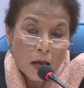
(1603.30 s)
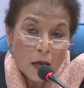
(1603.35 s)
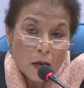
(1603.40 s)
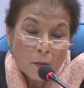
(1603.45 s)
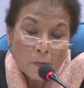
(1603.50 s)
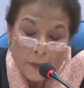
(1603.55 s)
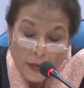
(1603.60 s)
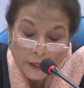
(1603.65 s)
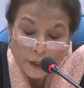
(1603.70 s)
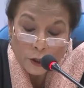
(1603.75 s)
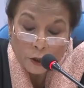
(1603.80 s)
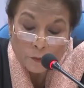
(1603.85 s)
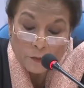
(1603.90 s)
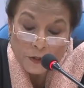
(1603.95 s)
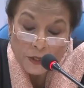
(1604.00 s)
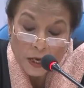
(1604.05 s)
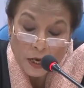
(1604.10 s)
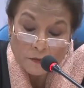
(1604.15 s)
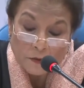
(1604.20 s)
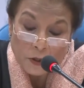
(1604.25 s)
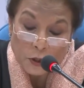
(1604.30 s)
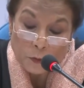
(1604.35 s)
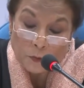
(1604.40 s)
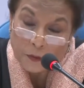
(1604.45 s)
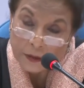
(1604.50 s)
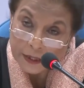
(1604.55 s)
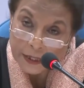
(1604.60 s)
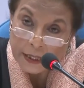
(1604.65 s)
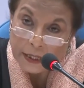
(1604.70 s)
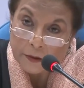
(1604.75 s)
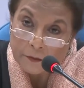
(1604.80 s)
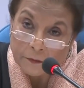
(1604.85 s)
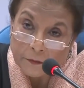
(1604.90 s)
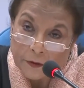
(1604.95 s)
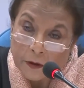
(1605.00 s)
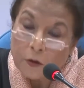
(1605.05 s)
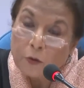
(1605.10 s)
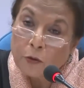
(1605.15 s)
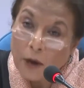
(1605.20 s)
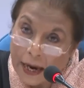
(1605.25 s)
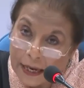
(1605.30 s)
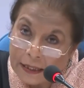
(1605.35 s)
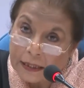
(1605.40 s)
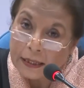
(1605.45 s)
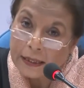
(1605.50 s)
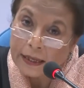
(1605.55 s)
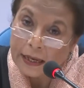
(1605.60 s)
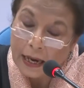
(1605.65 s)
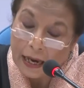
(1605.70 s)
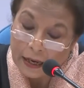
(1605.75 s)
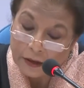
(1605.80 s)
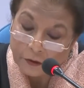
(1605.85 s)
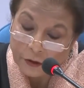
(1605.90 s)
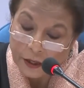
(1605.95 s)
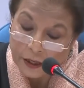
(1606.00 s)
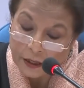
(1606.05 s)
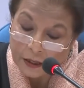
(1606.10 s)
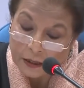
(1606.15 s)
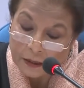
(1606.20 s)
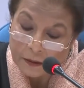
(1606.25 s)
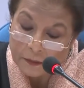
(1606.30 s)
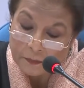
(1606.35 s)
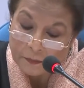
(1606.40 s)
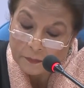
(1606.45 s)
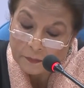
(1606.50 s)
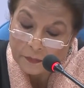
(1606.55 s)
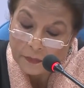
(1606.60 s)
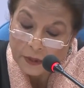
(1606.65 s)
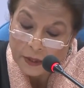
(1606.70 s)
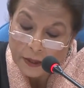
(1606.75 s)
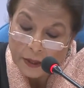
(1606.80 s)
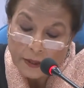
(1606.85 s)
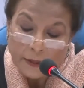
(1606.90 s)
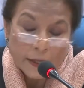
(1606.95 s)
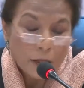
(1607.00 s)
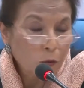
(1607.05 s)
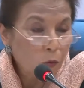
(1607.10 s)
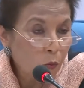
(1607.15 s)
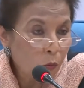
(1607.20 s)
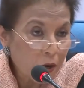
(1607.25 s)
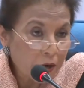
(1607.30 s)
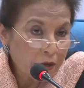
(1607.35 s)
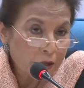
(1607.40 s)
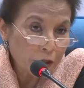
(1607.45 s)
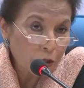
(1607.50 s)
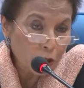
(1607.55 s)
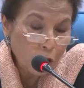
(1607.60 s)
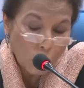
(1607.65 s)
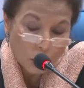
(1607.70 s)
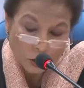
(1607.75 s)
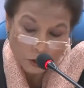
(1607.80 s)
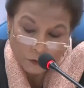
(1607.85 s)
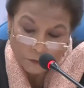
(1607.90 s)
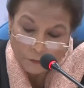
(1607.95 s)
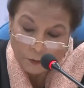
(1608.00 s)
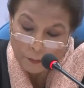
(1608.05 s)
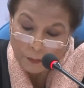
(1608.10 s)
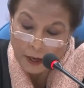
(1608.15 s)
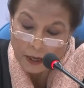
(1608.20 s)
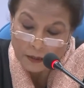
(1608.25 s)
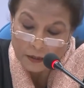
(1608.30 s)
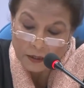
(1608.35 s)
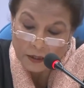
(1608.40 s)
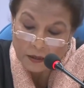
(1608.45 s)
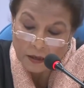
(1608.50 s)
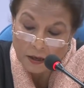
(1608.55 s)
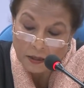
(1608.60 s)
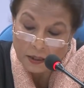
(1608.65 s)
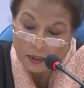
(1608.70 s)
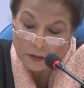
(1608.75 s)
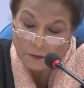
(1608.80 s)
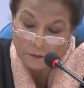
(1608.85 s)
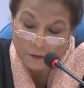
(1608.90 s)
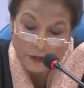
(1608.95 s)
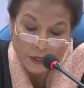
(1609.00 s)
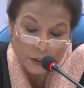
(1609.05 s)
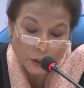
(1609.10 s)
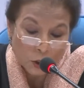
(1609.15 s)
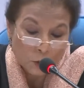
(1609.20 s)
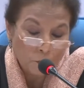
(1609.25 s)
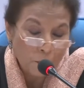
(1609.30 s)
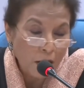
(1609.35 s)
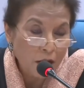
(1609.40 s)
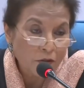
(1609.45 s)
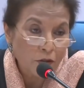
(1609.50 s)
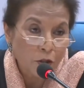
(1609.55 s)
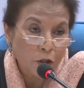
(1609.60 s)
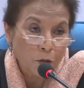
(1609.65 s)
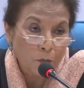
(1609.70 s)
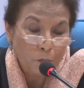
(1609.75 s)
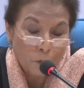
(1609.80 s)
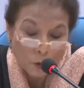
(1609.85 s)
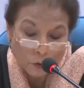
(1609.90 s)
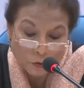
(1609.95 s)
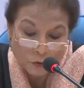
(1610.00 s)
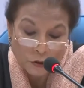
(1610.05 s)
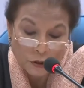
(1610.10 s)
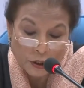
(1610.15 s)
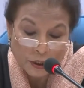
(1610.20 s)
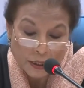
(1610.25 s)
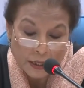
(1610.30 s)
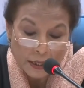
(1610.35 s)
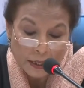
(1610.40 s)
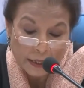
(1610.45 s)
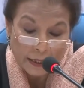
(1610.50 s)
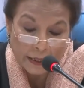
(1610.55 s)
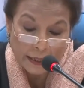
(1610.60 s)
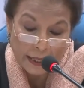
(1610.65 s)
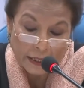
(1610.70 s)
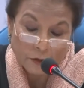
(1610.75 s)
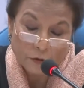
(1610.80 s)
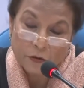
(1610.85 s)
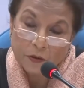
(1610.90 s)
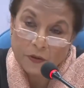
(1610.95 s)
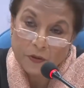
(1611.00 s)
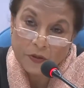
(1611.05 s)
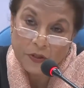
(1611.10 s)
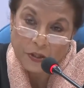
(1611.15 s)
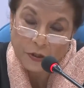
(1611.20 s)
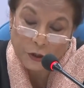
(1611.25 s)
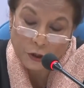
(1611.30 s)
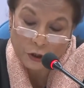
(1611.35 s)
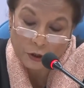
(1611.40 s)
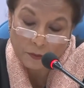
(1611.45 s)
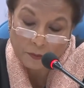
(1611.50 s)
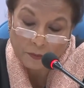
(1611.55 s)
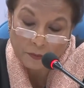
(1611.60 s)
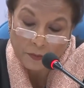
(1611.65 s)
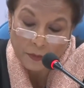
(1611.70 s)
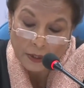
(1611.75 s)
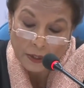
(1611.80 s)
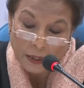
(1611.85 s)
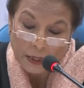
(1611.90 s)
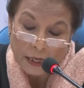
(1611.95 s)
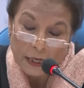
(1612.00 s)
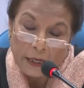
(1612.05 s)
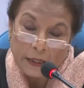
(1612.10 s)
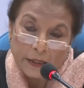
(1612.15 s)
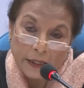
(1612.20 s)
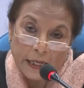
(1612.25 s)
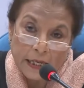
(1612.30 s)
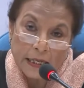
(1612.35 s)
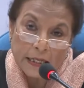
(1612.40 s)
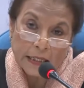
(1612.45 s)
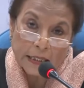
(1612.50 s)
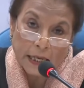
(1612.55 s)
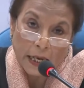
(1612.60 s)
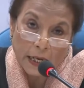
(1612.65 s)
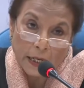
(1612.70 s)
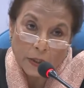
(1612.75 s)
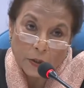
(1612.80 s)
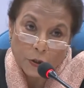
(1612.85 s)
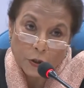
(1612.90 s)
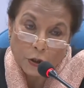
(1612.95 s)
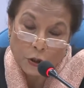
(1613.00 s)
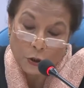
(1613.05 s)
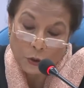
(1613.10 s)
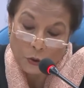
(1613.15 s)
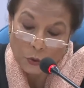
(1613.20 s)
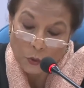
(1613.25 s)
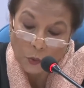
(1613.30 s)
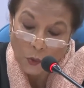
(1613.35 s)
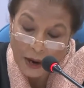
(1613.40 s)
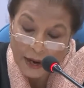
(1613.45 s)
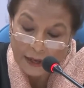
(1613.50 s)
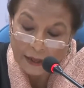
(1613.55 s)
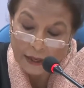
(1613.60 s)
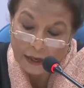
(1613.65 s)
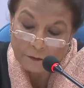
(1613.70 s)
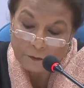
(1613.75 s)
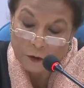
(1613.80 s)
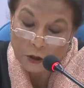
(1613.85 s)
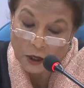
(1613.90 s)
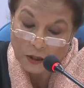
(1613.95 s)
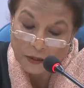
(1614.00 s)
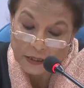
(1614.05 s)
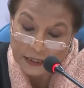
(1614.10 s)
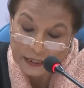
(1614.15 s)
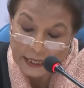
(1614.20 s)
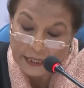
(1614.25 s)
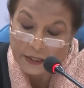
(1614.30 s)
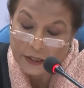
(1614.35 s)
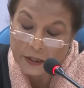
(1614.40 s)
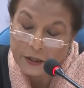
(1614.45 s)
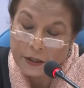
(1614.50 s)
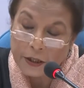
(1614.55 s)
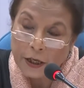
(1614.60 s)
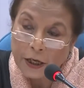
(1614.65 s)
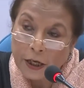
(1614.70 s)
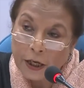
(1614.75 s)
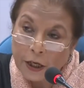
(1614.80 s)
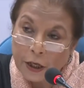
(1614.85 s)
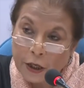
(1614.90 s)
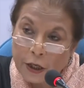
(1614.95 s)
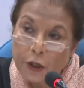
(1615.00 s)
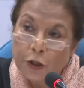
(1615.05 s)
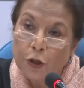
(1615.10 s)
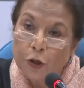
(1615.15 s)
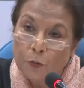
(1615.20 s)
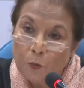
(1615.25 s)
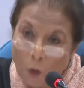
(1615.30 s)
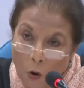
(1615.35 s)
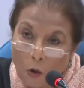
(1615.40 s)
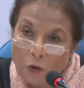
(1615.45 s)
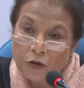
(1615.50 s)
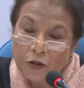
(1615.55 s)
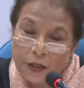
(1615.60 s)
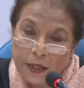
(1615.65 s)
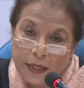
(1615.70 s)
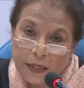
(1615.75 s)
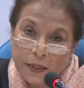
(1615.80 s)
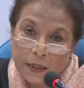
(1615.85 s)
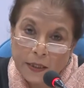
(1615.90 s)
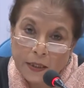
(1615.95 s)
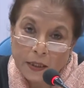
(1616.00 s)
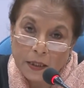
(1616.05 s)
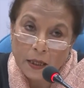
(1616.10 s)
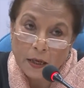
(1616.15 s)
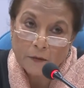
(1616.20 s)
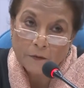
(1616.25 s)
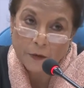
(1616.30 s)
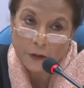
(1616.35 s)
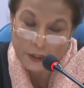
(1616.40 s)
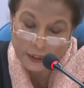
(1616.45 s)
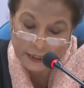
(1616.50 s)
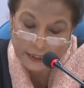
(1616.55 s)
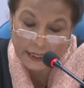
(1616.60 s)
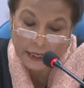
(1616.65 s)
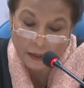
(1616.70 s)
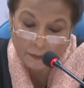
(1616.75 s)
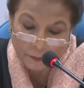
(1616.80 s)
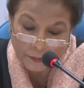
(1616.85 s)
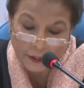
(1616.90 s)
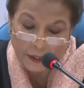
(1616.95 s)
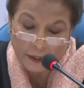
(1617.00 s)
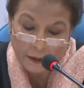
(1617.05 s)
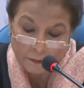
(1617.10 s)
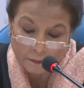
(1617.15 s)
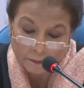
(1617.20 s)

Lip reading: Many observers believe, rightly I think, that were it not for Pakistan's first-past-the-post electoral system, these gains could well have translated into more seats for the TLP.